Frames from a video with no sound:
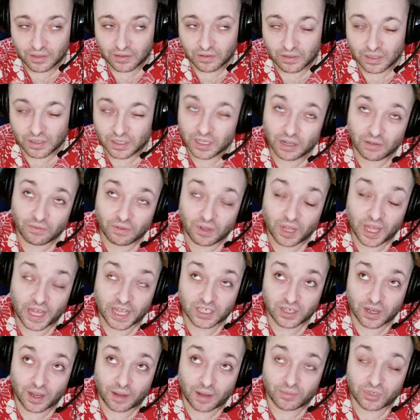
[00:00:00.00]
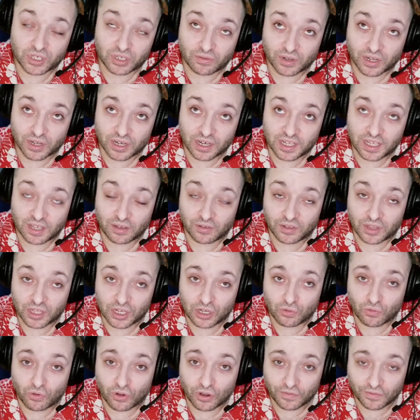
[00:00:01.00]
well, well, actually, I'm sure we're going to deal with the
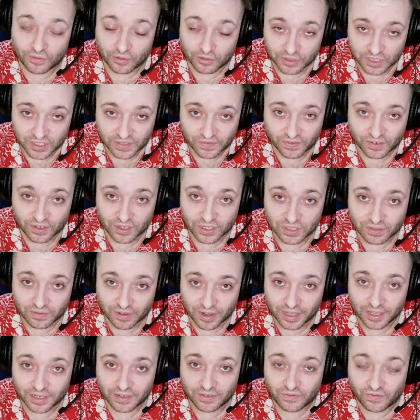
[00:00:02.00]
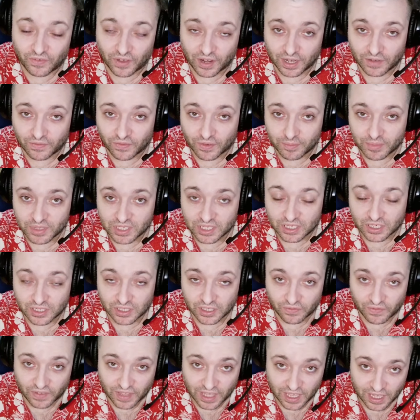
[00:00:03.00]
Dwarf Lords first, right? Fighting for position
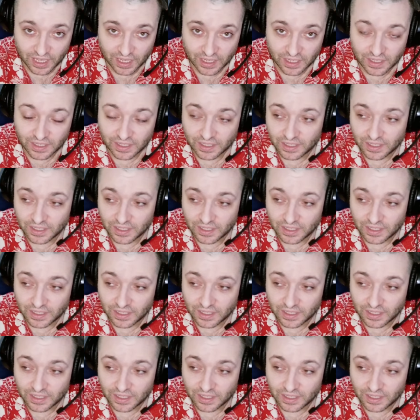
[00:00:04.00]
of king.